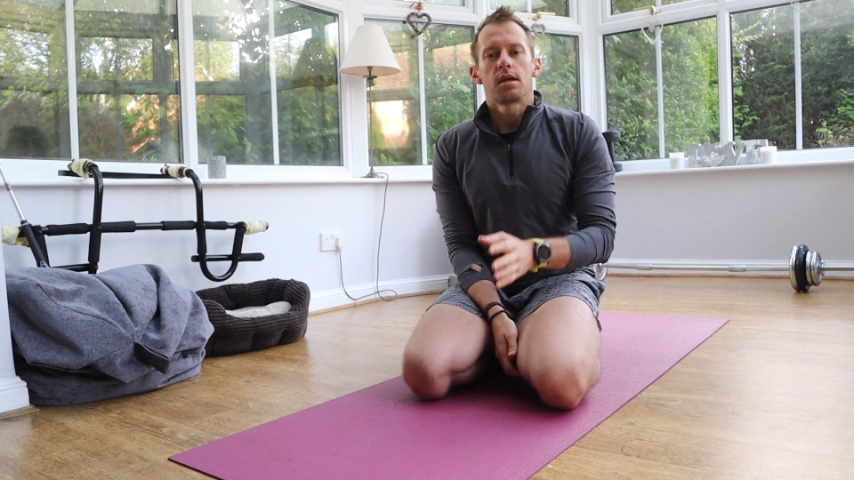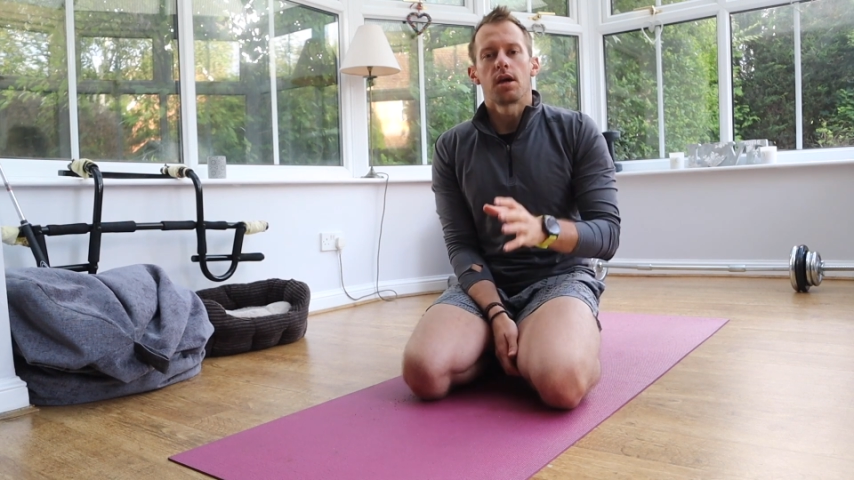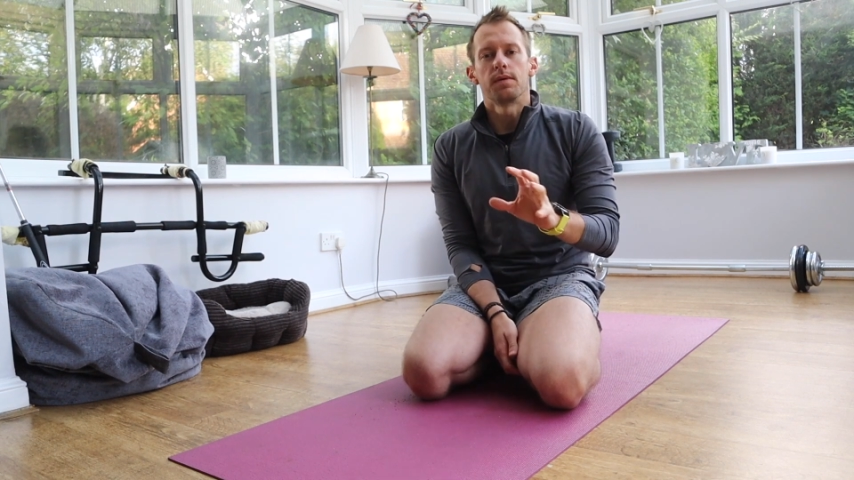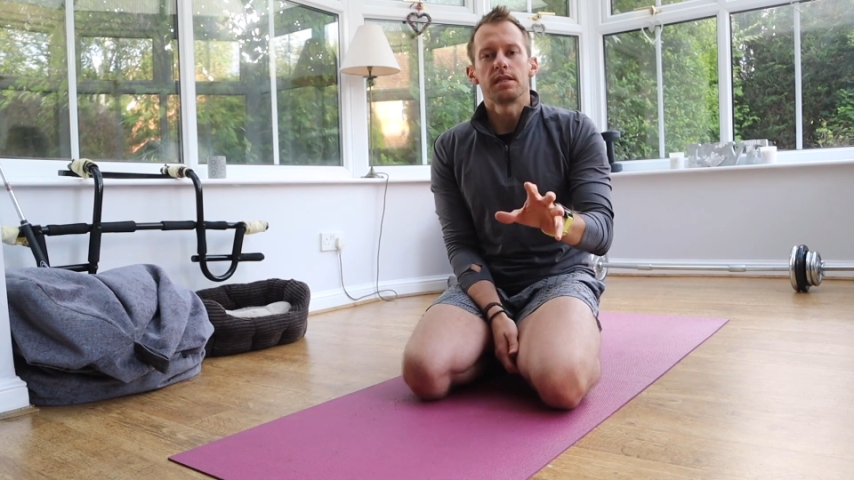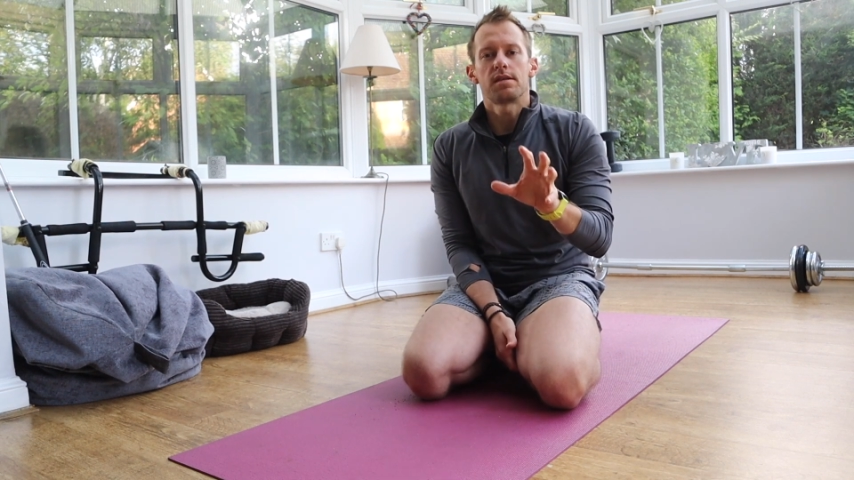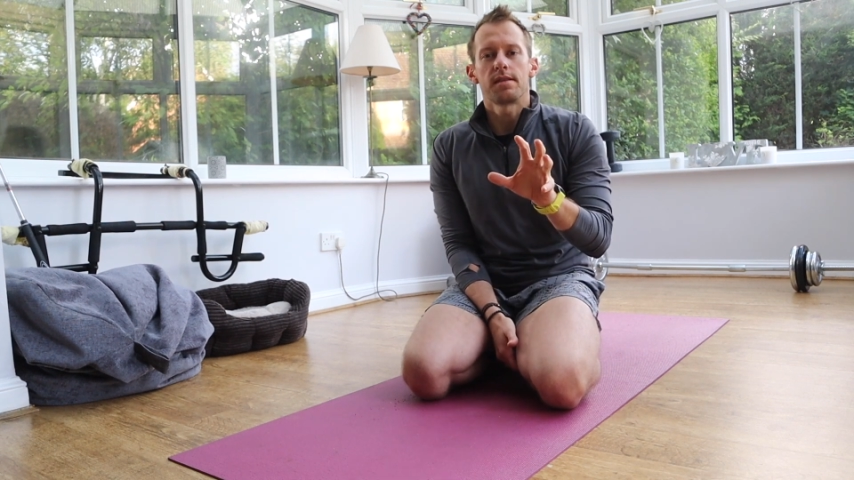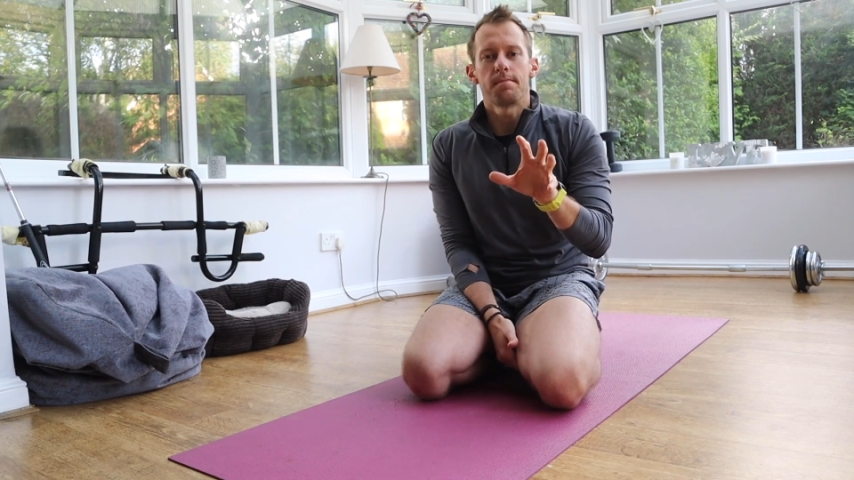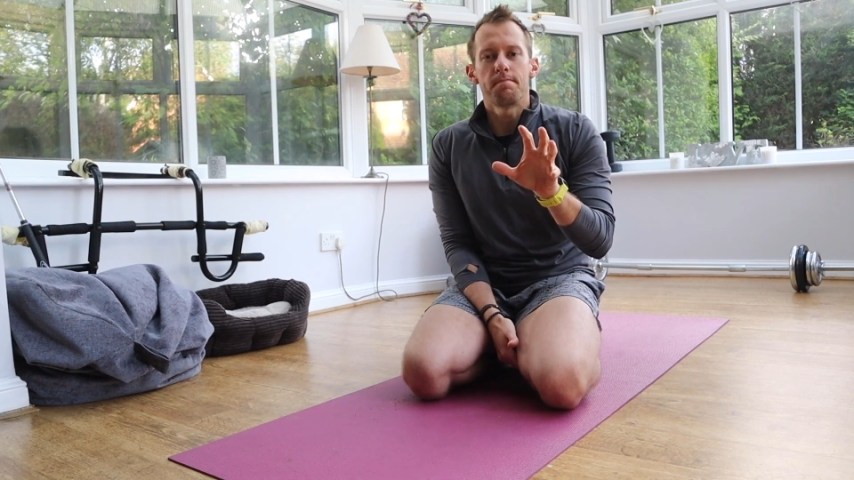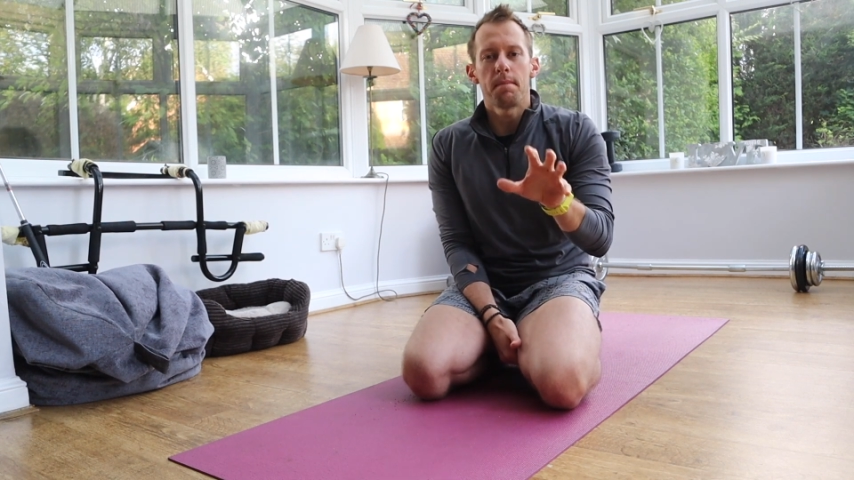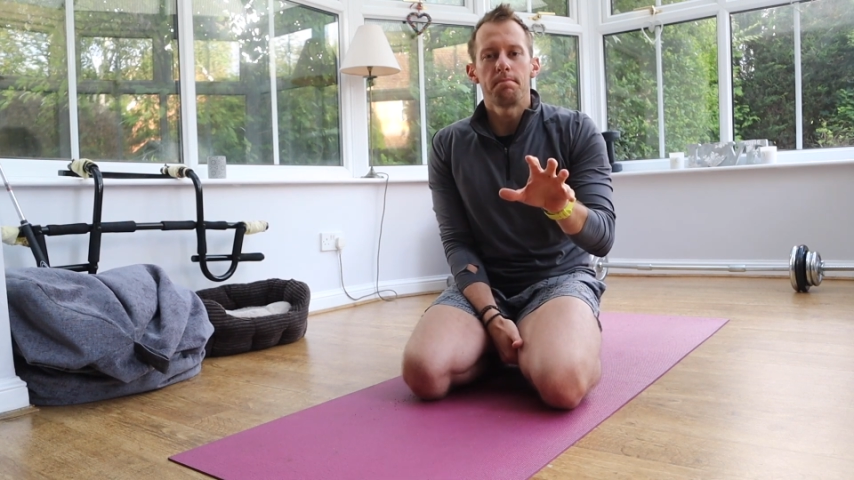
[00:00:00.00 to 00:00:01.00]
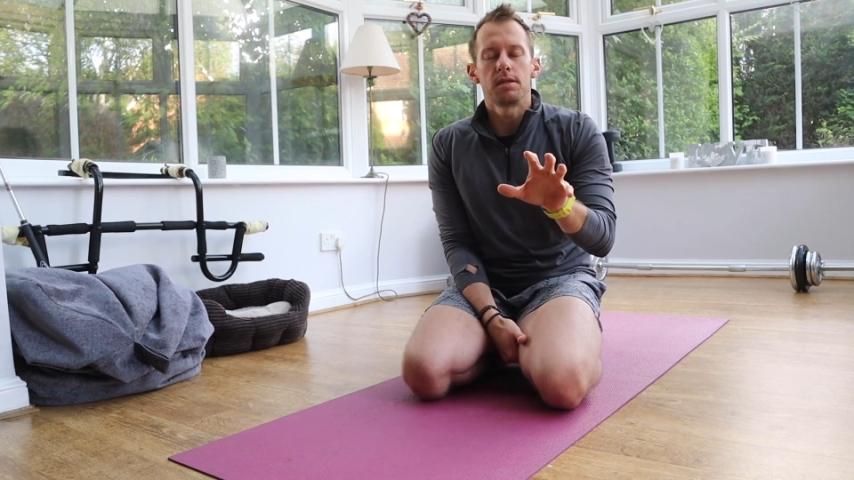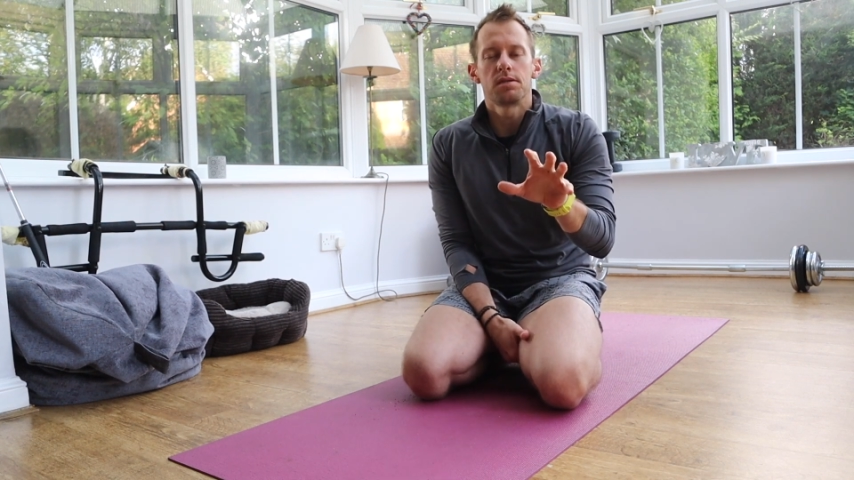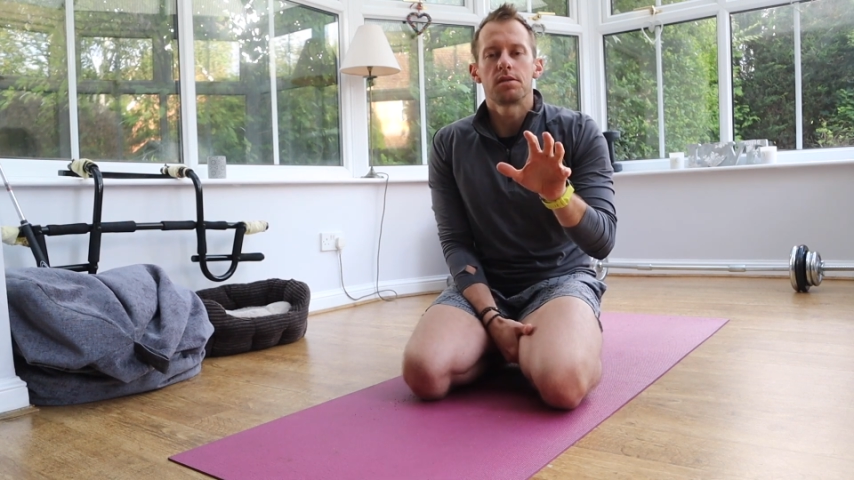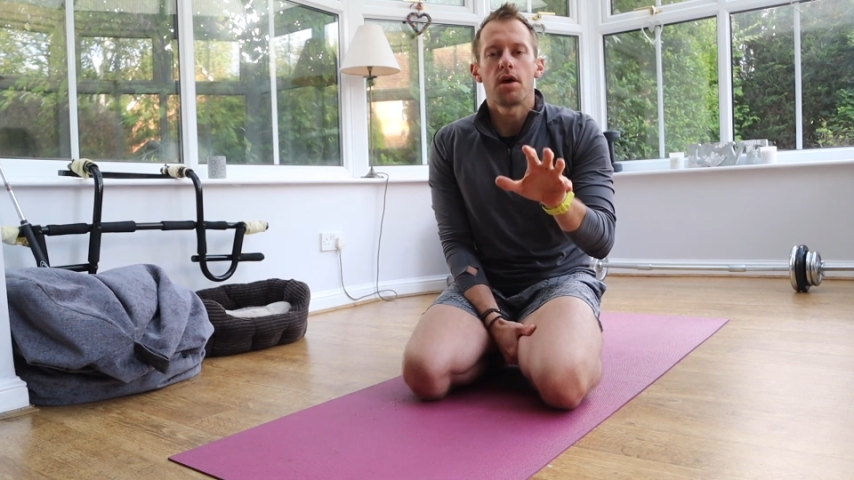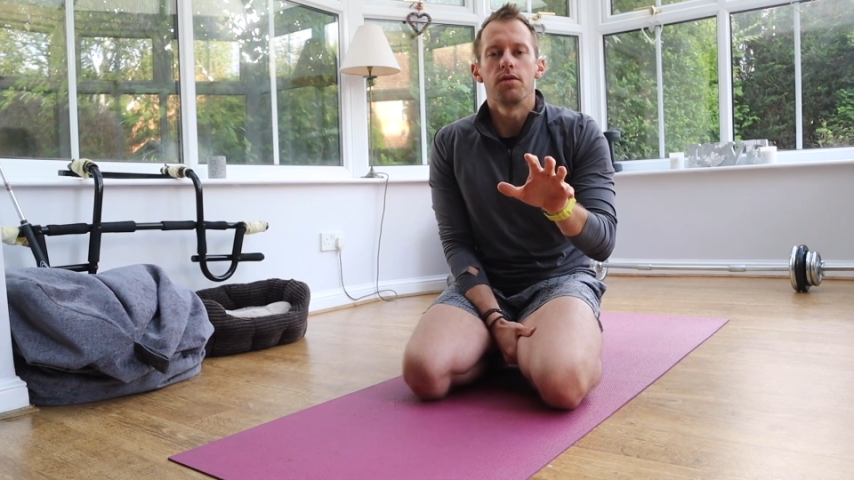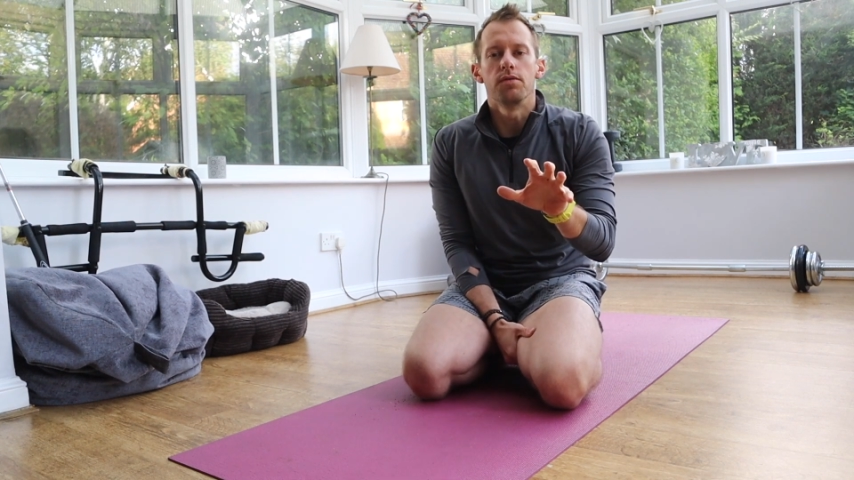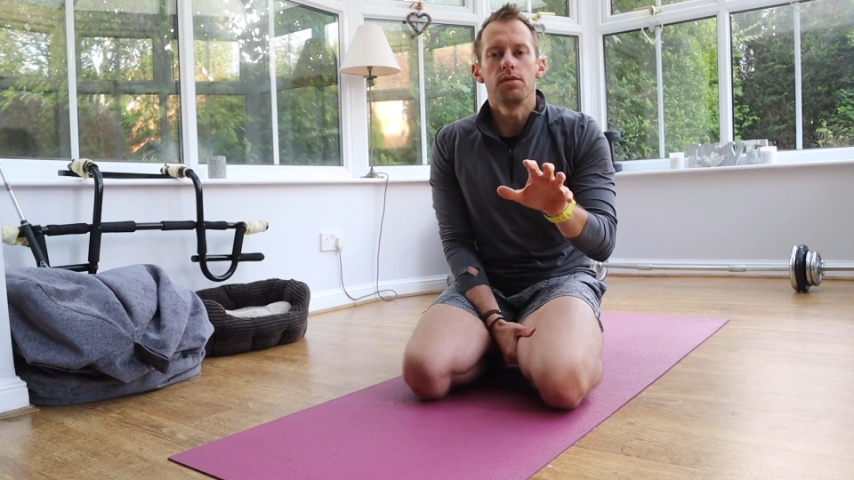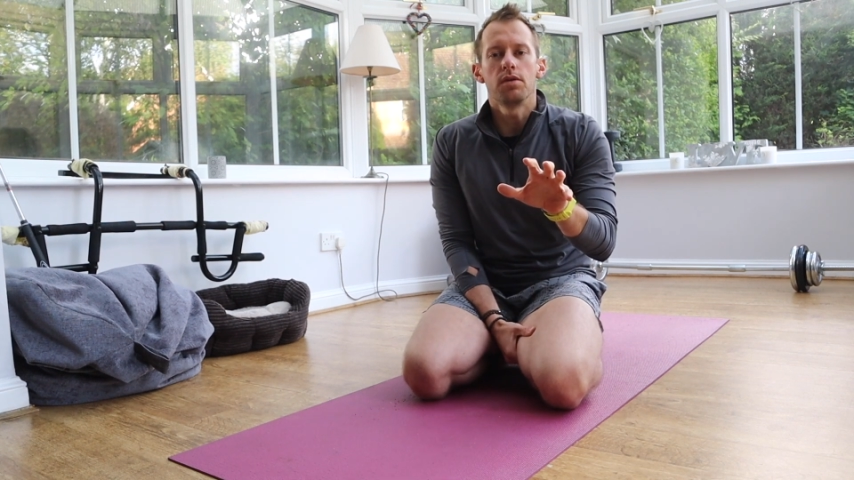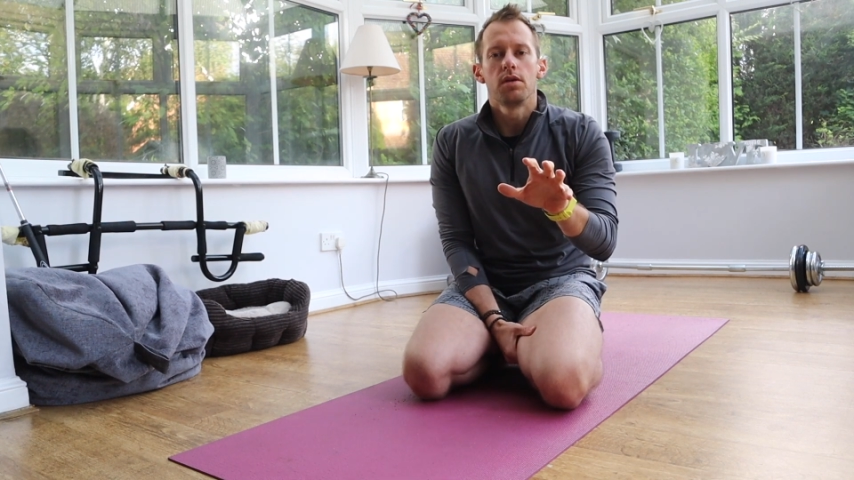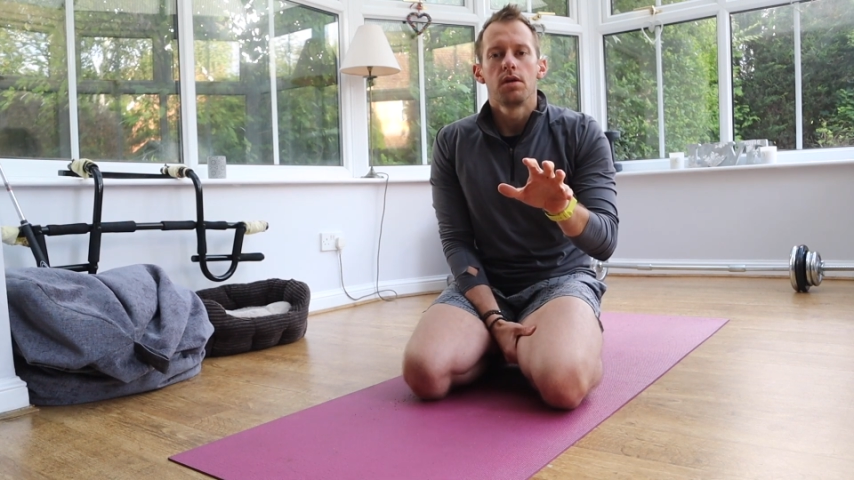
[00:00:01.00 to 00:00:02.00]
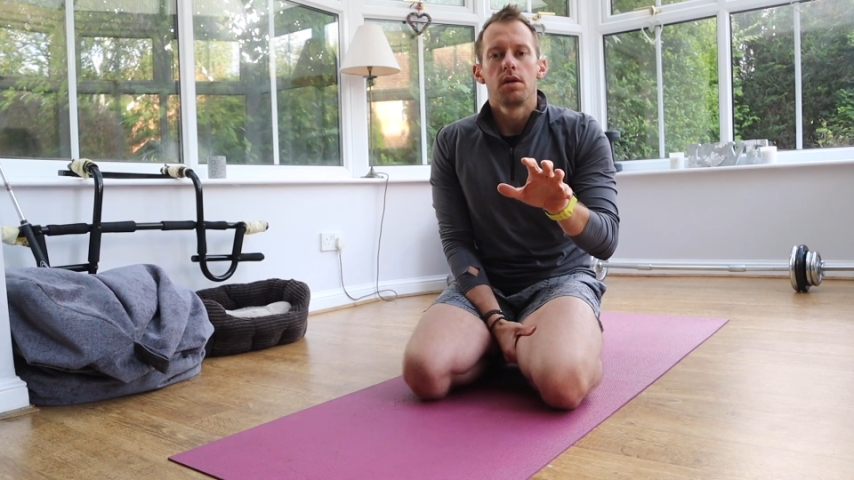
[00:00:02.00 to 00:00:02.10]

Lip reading: go into the members zone